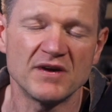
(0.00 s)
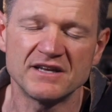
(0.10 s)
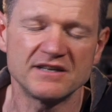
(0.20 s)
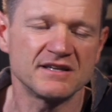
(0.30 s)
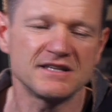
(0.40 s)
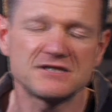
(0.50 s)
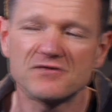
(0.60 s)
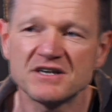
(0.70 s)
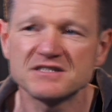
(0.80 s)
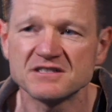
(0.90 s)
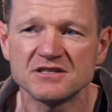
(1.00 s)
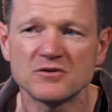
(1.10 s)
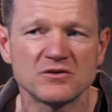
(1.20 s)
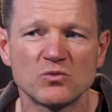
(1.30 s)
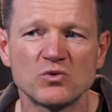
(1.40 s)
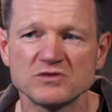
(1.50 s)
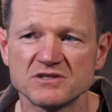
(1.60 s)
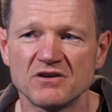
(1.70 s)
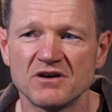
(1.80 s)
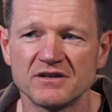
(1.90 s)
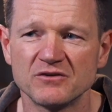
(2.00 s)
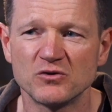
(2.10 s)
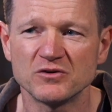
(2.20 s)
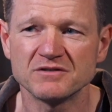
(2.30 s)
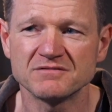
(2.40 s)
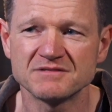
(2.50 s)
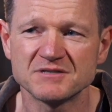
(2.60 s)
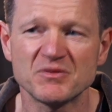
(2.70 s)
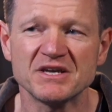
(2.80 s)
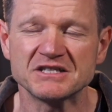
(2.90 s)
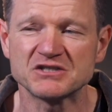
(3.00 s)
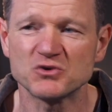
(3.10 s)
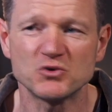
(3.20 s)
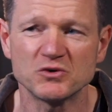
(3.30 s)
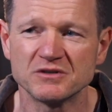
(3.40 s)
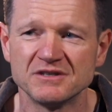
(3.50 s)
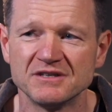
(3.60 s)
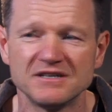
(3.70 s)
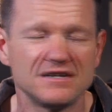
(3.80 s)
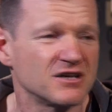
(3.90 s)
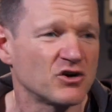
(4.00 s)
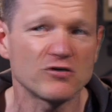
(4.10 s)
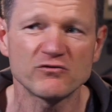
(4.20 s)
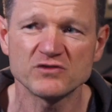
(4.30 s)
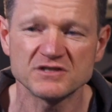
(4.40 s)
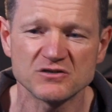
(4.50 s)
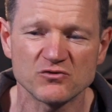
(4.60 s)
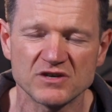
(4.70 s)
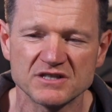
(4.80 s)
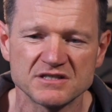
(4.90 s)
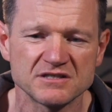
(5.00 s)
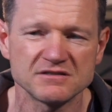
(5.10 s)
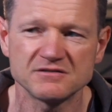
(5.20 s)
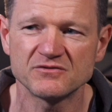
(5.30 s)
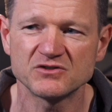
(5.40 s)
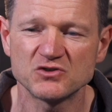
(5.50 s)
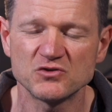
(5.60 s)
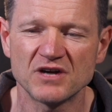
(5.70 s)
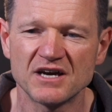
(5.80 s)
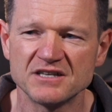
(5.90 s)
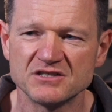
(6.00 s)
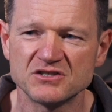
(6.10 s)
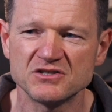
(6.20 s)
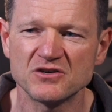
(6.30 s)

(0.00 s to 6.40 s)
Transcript: And let's face it, an awards night or a speech or a conference that runs for 2 days,